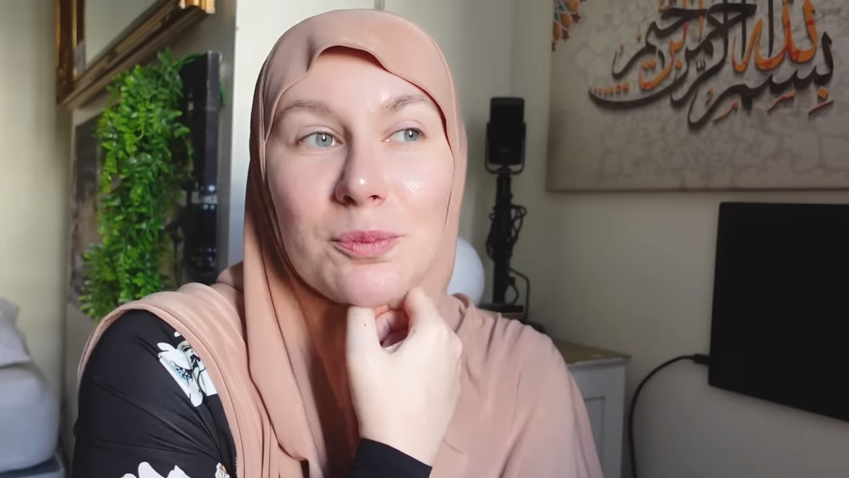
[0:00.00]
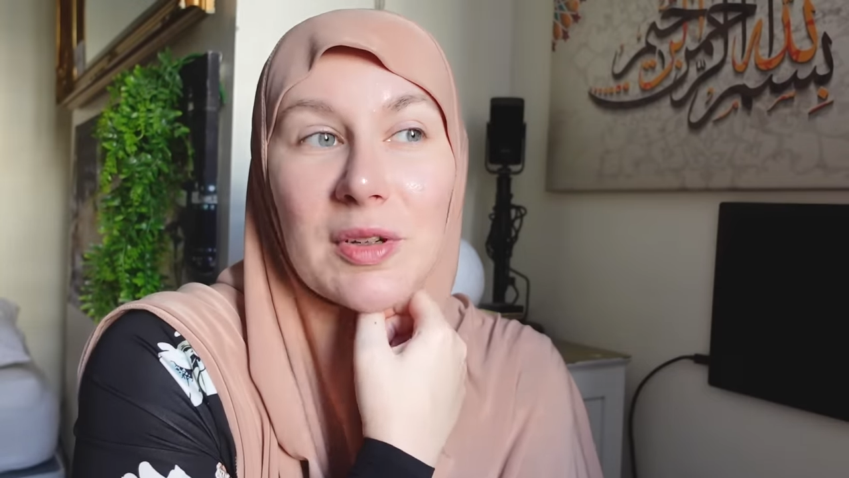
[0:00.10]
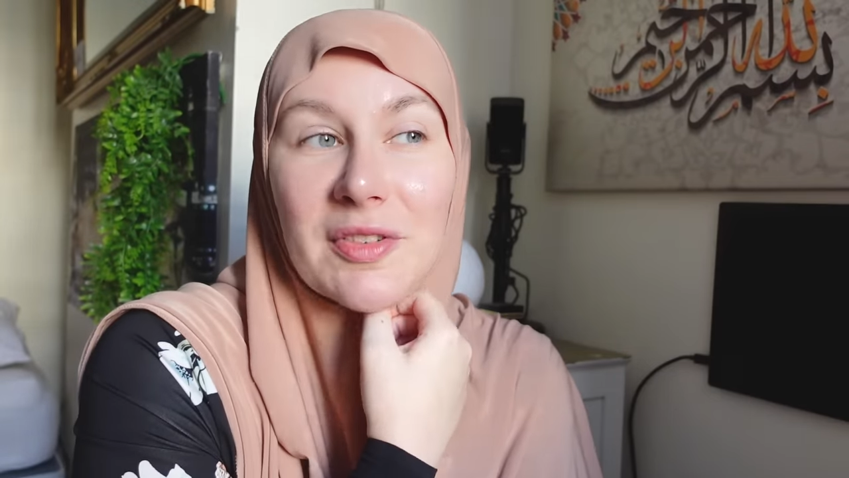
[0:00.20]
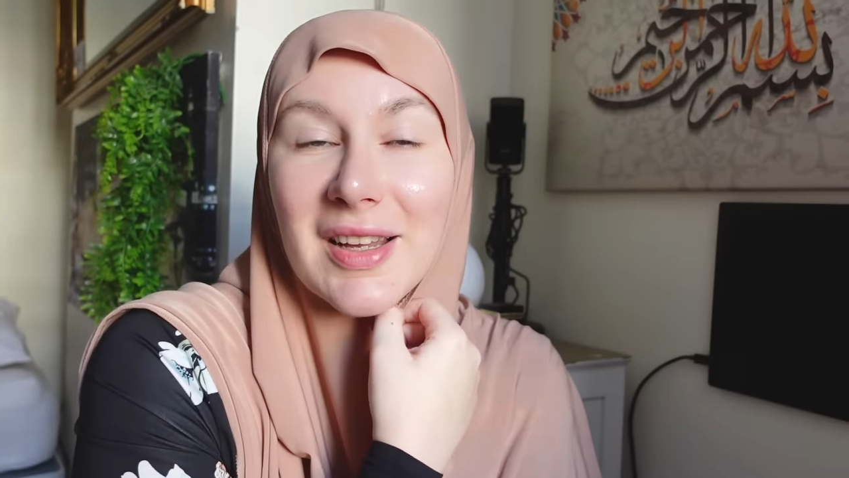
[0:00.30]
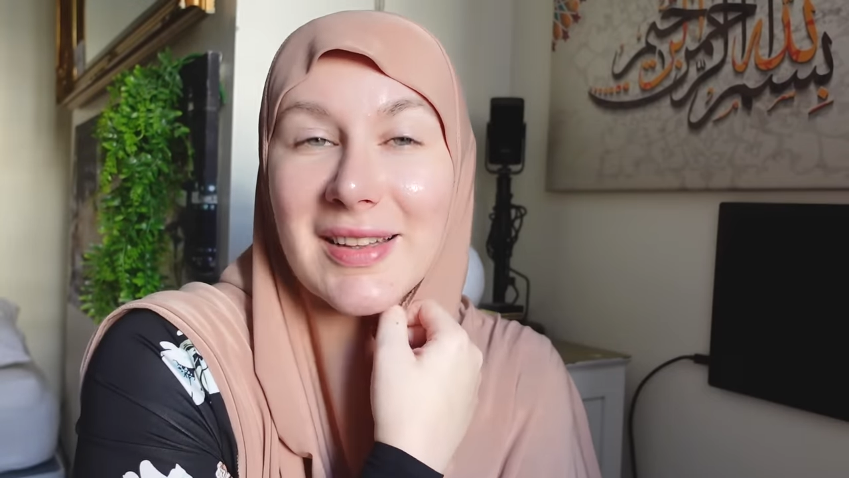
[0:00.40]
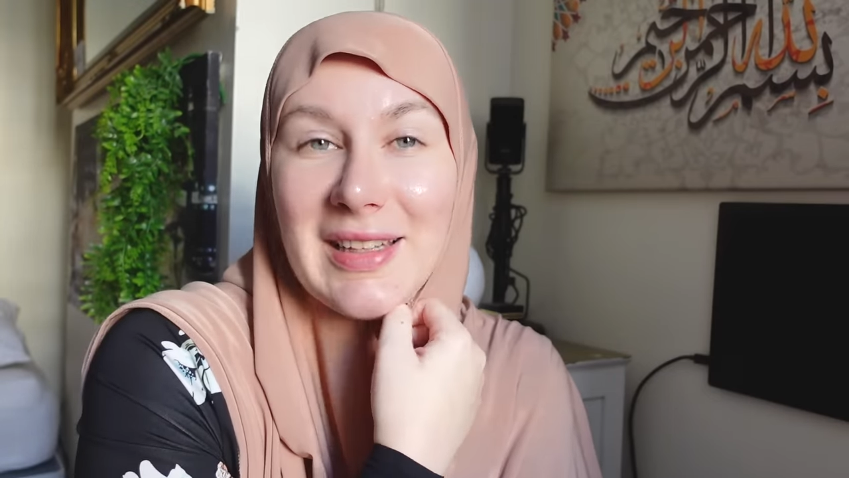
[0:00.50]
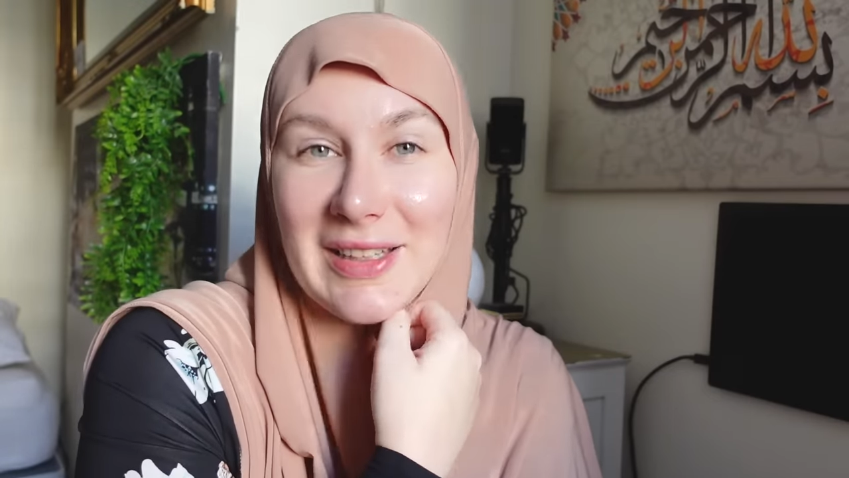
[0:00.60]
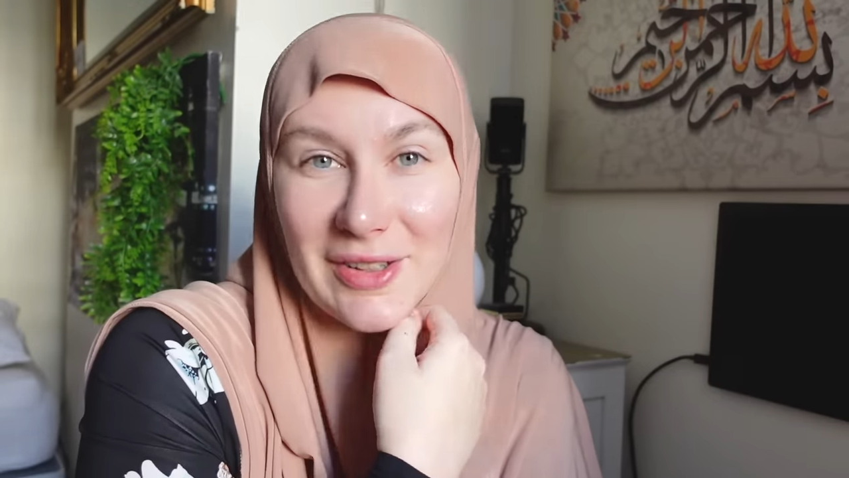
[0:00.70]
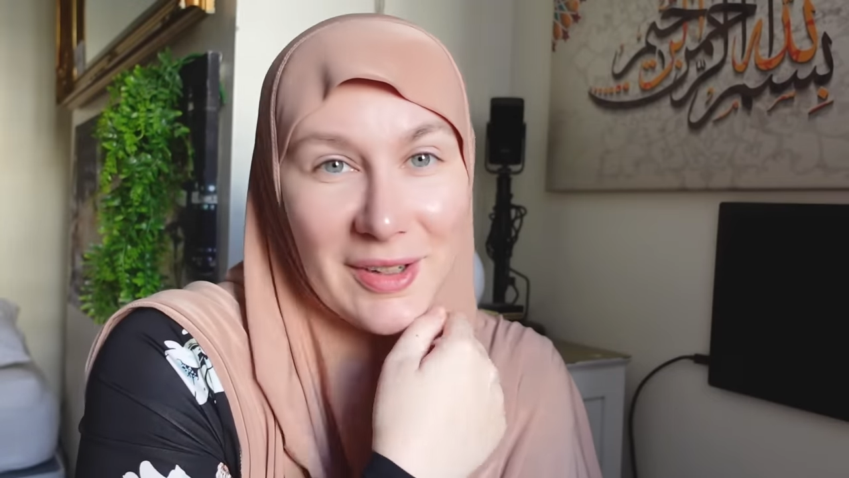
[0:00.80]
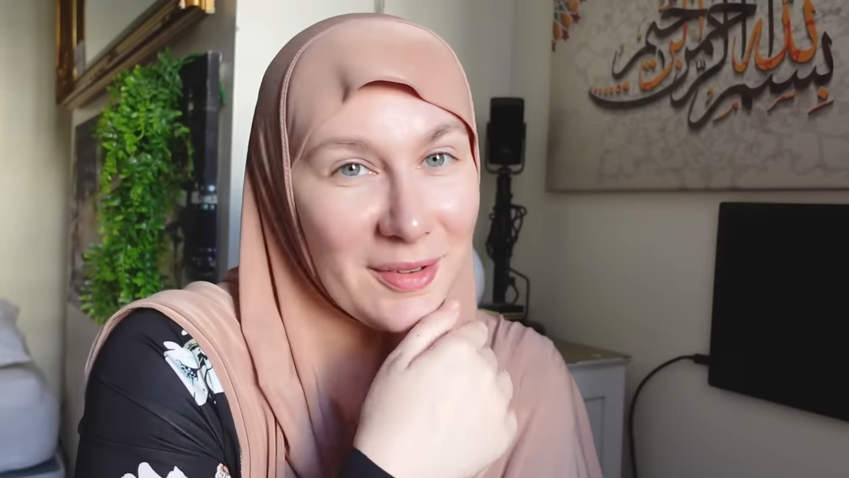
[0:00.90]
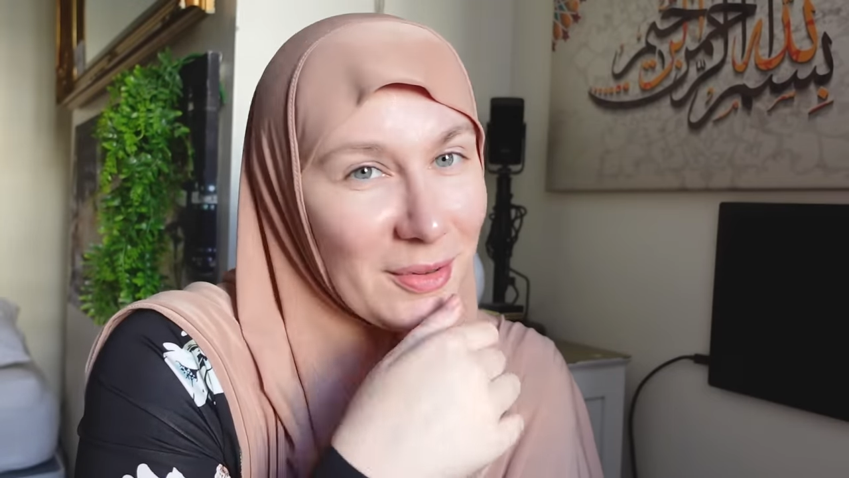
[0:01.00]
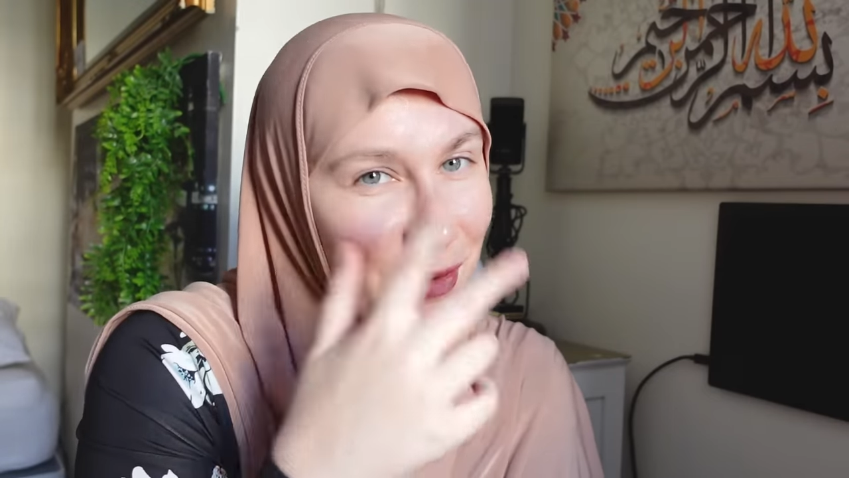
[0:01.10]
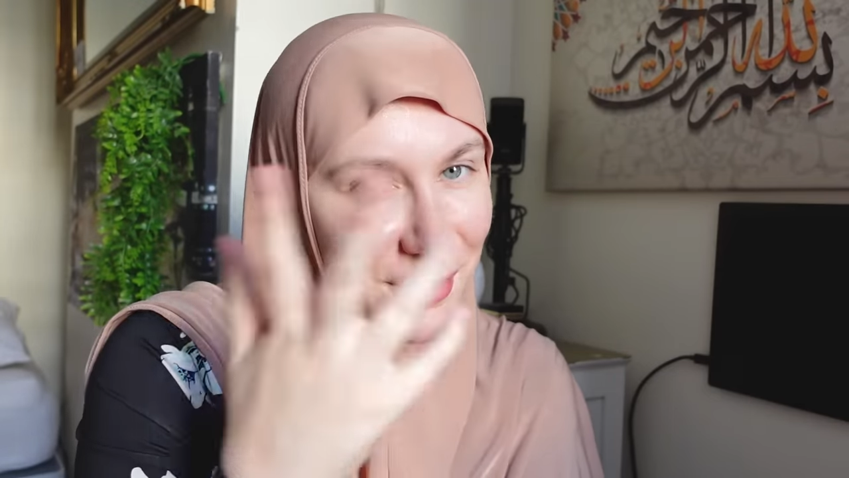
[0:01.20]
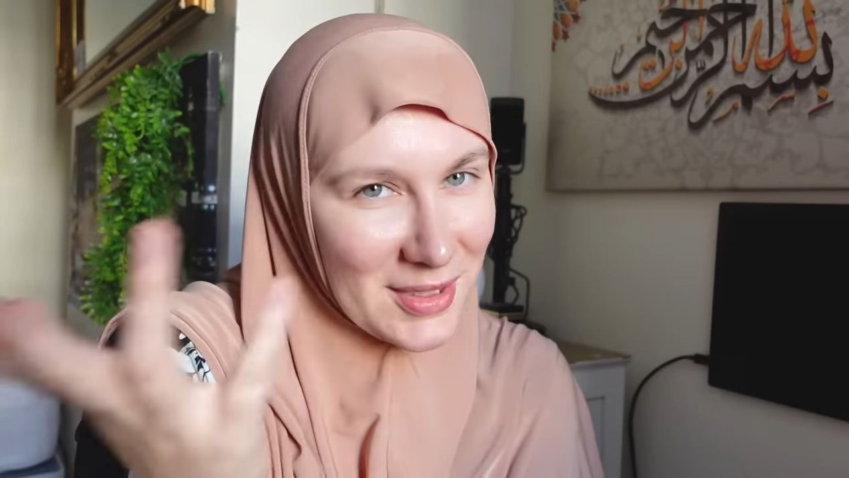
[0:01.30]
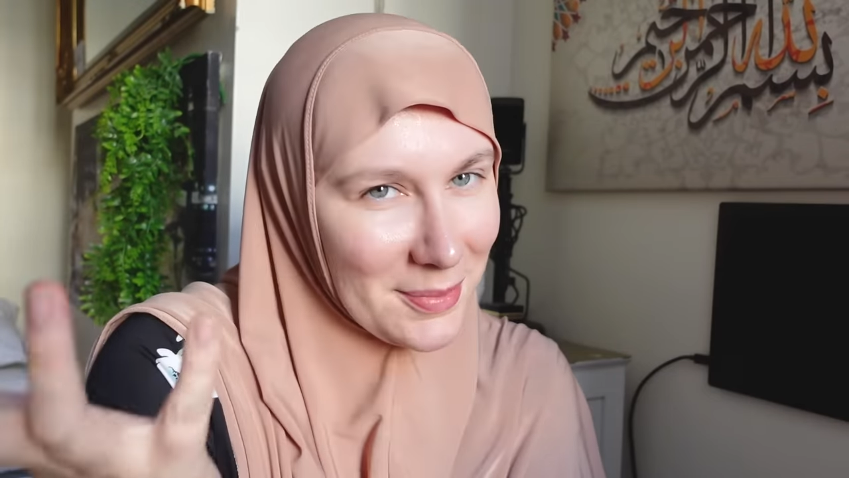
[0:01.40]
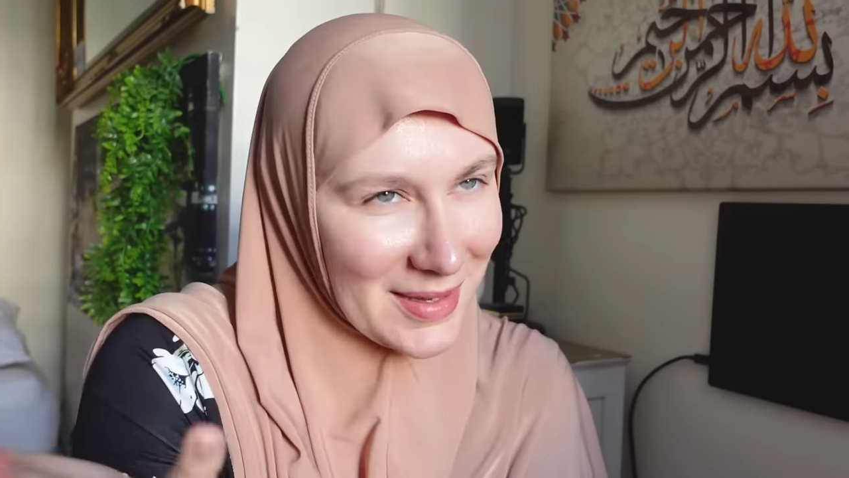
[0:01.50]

with Khadija, who's the